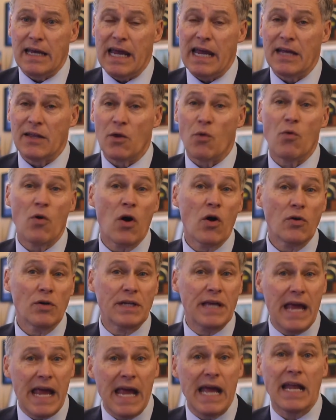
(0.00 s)
and the
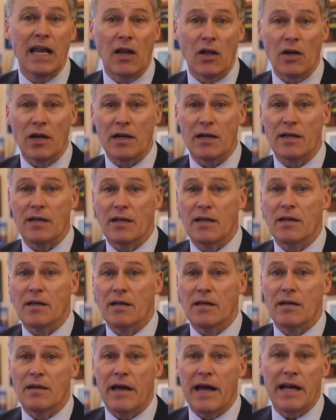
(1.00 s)
road can look
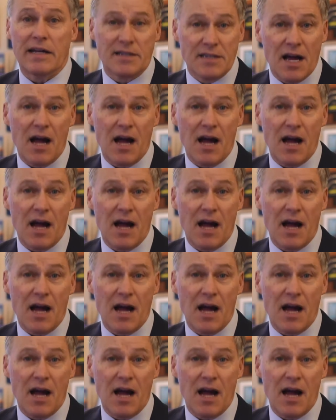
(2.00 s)
at